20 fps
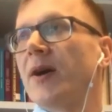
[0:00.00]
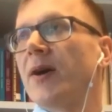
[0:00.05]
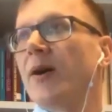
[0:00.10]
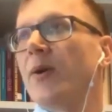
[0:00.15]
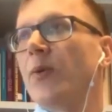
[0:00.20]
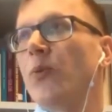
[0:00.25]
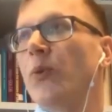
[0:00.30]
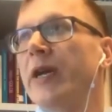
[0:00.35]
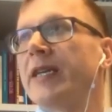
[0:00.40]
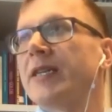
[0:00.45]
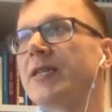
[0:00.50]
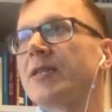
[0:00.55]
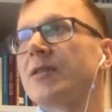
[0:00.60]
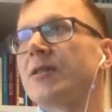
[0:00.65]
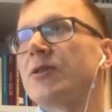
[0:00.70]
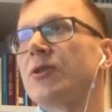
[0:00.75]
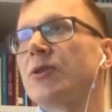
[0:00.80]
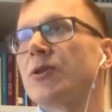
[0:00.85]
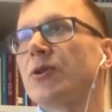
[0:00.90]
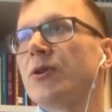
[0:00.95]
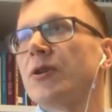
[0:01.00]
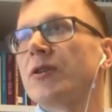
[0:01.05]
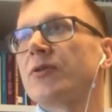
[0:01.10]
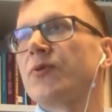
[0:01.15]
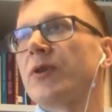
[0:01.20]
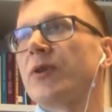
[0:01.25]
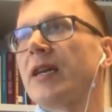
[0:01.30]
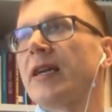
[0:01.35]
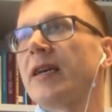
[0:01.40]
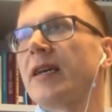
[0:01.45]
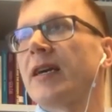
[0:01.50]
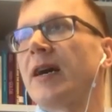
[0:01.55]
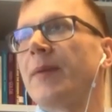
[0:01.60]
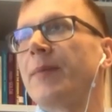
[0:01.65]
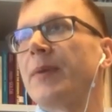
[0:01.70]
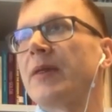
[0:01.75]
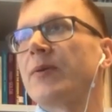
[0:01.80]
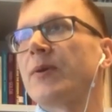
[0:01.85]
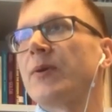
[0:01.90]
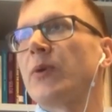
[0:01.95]
we do not really, I
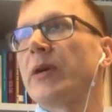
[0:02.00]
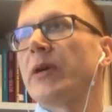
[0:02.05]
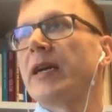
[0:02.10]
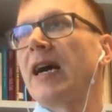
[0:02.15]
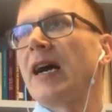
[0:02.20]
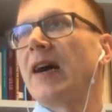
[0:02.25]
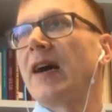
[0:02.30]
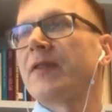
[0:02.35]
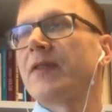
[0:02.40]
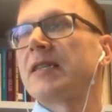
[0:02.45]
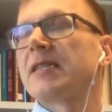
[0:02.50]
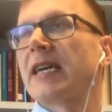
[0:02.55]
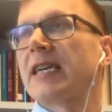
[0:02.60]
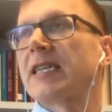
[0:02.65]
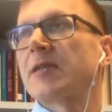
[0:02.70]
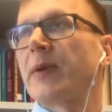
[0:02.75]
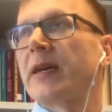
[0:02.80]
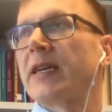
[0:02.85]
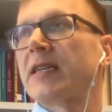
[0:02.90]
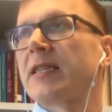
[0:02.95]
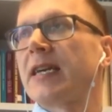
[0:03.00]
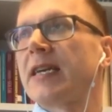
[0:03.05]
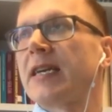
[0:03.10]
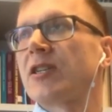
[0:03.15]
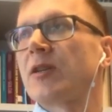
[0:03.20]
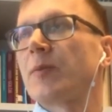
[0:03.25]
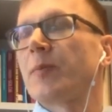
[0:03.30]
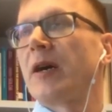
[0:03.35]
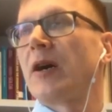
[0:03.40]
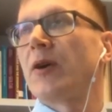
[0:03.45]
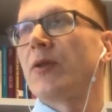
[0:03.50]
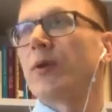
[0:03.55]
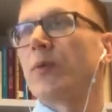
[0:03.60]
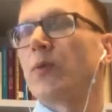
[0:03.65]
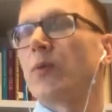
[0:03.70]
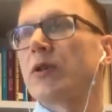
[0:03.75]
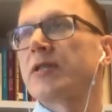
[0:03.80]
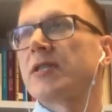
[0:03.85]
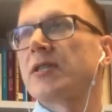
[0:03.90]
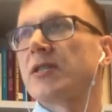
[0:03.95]
mean, we have this expectation about
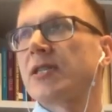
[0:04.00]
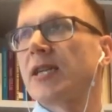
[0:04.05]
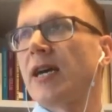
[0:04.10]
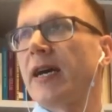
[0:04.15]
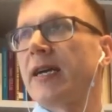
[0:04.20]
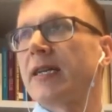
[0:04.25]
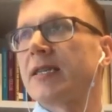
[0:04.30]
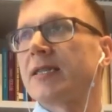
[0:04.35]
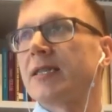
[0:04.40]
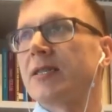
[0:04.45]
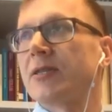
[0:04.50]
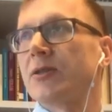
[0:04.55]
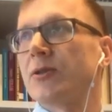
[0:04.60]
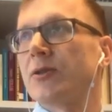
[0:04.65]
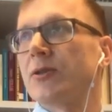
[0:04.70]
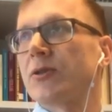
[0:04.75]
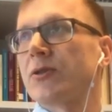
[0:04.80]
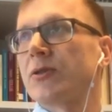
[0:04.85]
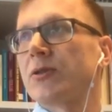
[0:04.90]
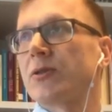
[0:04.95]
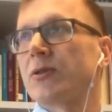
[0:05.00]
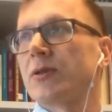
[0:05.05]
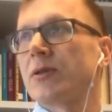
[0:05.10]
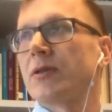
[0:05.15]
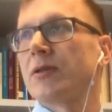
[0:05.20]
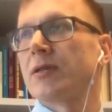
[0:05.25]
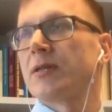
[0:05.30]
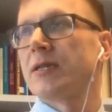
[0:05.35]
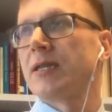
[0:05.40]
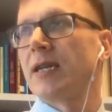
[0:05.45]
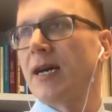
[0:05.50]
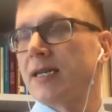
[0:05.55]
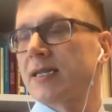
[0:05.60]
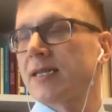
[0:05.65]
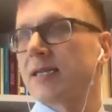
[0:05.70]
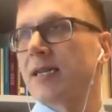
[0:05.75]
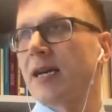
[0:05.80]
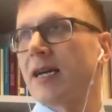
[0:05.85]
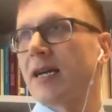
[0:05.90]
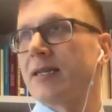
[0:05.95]
what society
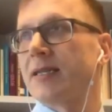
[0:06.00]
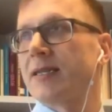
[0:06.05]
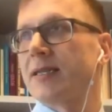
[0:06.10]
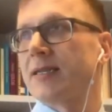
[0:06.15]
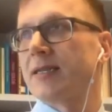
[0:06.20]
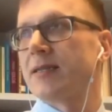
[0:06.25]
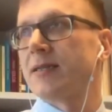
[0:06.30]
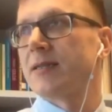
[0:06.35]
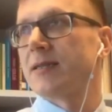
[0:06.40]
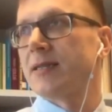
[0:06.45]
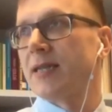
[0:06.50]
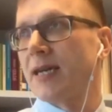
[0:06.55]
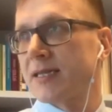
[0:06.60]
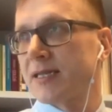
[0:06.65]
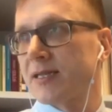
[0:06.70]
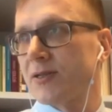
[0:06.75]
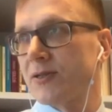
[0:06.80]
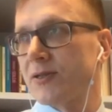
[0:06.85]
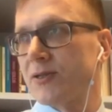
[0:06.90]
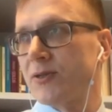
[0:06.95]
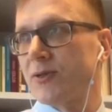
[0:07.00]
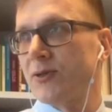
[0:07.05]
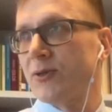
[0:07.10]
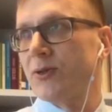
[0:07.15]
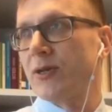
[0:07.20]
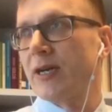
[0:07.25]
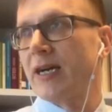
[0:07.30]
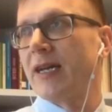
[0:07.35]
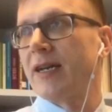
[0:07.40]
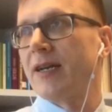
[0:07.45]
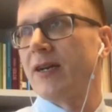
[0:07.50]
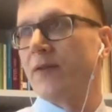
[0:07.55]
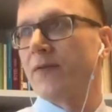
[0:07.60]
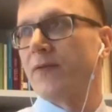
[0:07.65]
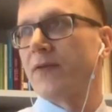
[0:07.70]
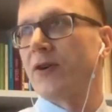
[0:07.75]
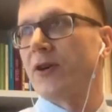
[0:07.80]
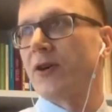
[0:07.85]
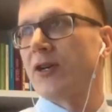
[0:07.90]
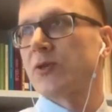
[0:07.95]
does and doesn't do. And
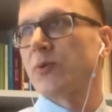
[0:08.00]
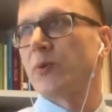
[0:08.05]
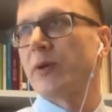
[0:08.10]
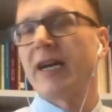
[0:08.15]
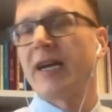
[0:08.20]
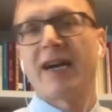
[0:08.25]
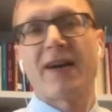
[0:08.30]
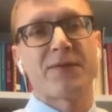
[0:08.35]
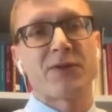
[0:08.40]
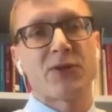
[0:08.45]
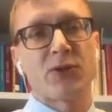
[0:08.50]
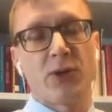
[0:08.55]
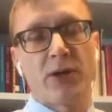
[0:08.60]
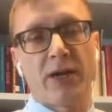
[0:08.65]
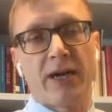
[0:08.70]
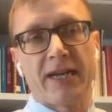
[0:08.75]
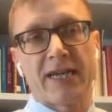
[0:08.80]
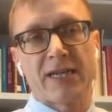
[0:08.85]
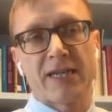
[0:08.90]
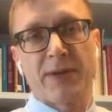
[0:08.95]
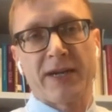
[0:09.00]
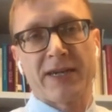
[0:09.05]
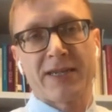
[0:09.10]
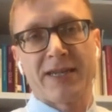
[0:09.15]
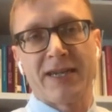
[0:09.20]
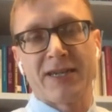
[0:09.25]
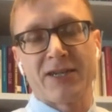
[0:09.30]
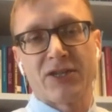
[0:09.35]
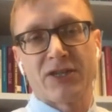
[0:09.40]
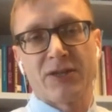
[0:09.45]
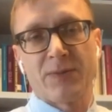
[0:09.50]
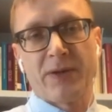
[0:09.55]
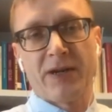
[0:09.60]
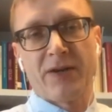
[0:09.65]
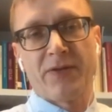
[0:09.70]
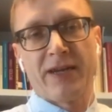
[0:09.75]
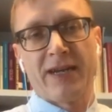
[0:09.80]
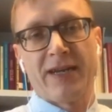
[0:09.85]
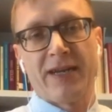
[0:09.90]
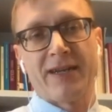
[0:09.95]
of course we have too high expectations
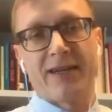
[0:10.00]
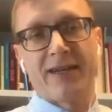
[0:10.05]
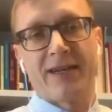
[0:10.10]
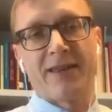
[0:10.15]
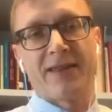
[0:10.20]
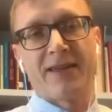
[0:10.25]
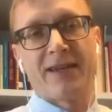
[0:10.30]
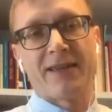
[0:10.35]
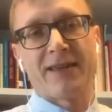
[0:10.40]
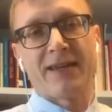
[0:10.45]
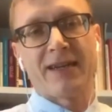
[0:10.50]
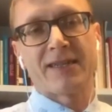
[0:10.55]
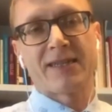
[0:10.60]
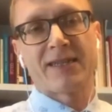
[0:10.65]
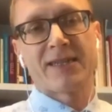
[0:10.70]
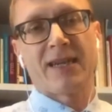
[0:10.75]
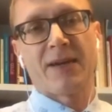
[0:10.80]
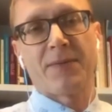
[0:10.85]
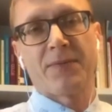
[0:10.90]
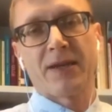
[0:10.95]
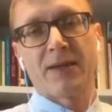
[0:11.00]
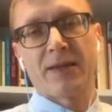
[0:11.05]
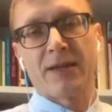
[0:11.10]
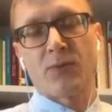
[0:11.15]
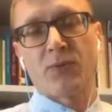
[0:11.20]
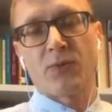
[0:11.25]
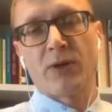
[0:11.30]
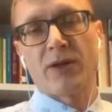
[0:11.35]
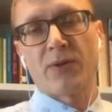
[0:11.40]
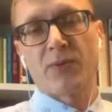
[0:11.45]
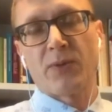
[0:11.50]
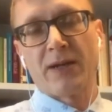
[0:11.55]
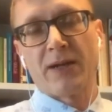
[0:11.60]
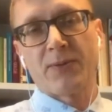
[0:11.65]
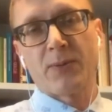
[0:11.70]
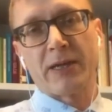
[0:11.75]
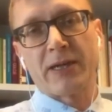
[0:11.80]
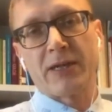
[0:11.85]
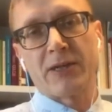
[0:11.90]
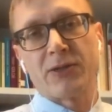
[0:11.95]
about that. And I think that's something that worthwhile
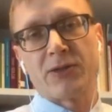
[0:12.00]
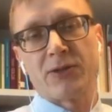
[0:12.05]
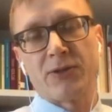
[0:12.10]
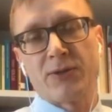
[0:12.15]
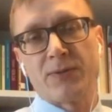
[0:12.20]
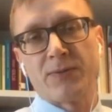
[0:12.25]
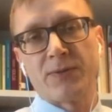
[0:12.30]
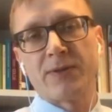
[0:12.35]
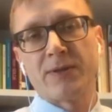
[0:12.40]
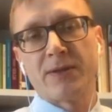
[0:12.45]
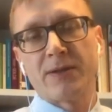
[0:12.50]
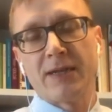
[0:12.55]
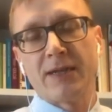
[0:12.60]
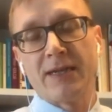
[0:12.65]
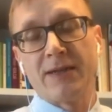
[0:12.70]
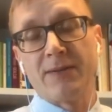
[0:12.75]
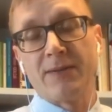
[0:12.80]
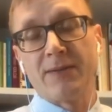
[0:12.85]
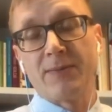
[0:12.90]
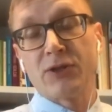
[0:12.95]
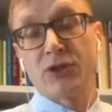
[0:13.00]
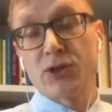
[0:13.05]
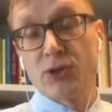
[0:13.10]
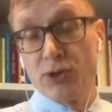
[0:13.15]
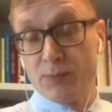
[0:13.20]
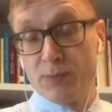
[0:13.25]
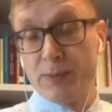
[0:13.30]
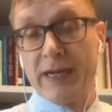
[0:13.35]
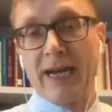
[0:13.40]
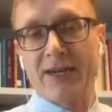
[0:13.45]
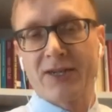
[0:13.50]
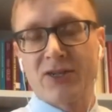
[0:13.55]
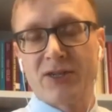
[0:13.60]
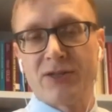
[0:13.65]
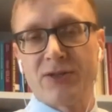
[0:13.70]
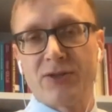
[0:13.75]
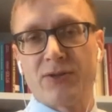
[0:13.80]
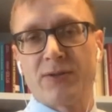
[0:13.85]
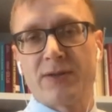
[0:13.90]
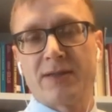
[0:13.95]
we could do, it should be actually
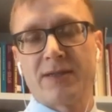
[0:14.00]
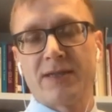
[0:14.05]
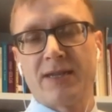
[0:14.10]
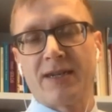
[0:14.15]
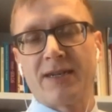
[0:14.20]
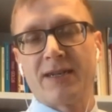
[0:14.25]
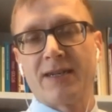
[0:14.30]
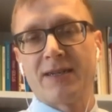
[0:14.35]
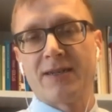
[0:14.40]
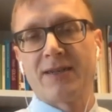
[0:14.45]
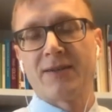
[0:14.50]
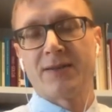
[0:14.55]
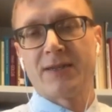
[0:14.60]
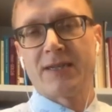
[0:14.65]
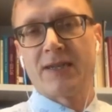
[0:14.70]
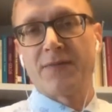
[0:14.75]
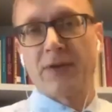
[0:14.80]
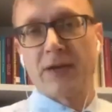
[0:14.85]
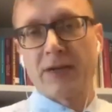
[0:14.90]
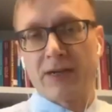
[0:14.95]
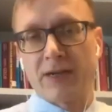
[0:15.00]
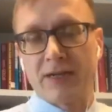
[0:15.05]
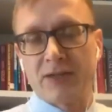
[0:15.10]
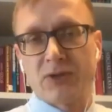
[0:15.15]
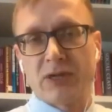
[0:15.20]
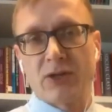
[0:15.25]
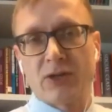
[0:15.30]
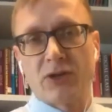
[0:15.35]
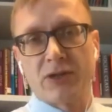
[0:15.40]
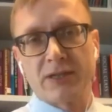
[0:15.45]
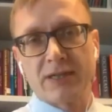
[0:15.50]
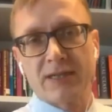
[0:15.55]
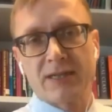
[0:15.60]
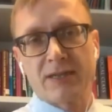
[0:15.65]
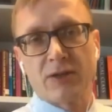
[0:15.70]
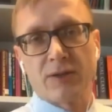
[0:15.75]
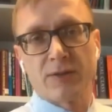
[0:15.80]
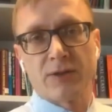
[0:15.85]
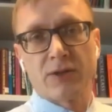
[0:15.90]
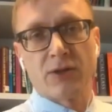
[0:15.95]
done in different country contexts
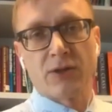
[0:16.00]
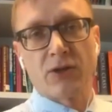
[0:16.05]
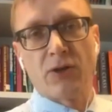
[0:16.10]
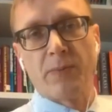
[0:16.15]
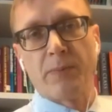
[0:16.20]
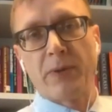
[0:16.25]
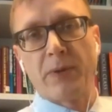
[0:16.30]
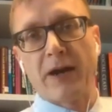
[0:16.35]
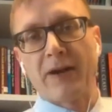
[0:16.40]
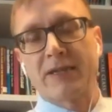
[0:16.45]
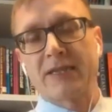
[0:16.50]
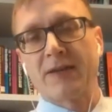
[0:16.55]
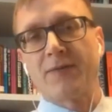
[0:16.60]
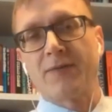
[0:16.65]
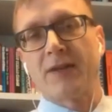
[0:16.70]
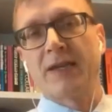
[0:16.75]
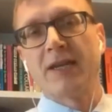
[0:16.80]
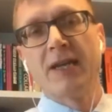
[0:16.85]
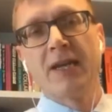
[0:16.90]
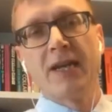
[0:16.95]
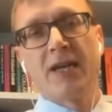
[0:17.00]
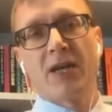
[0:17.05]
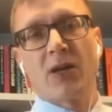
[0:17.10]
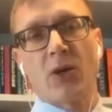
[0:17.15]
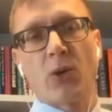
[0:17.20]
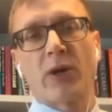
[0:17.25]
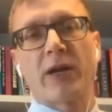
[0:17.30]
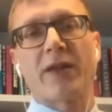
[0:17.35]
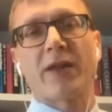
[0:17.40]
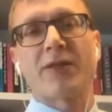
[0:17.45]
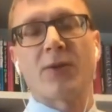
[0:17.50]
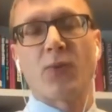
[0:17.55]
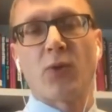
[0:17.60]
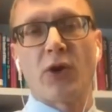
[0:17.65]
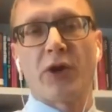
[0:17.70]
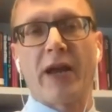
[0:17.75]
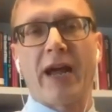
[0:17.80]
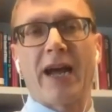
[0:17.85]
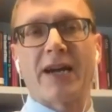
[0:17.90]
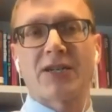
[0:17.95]
and also comparatively, look at
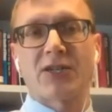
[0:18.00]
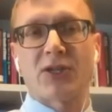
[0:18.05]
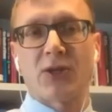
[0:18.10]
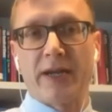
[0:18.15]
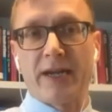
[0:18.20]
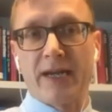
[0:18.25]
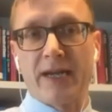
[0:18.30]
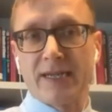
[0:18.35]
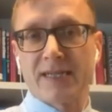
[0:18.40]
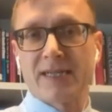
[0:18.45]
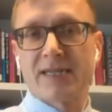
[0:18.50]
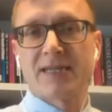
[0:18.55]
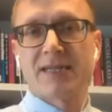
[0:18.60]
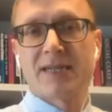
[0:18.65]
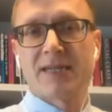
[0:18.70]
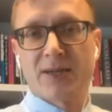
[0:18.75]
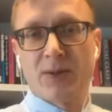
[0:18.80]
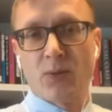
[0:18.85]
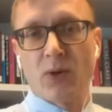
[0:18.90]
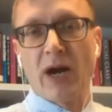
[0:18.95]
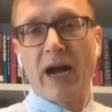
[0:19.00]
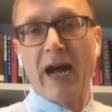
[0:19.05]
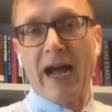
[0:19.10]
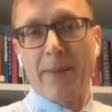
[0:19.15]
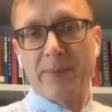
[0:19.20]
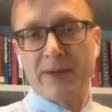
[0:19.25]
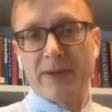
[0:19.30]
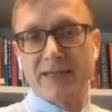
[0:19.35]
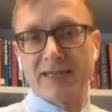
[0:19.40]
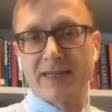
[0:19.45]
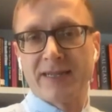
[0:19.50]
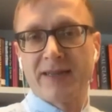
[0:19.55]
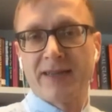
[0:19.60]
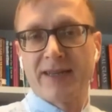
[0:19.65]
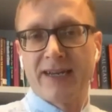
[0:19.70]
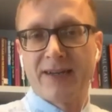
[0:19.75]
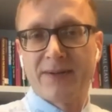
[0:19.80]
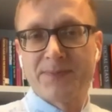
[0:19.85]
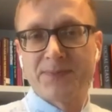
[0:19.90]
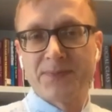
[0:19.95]
what happens in
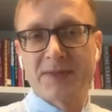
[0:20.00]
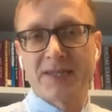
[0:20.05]
there.